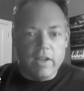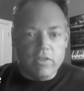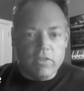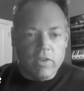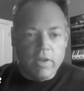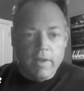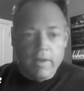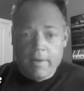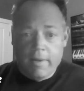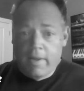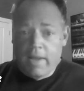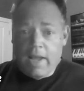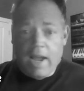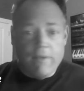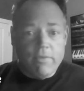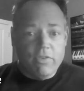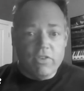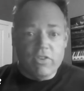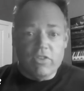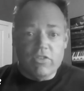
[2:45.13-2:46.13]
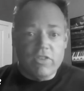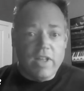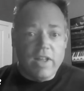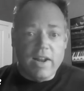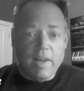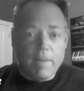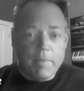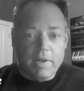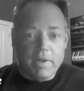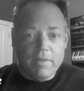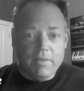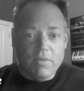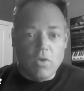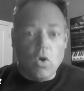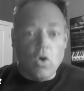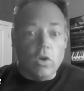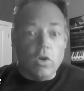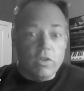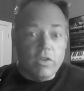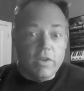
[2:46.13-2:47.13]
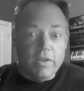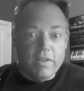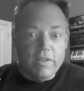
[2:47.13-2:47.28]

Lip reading: Ever since then, I've been hooked.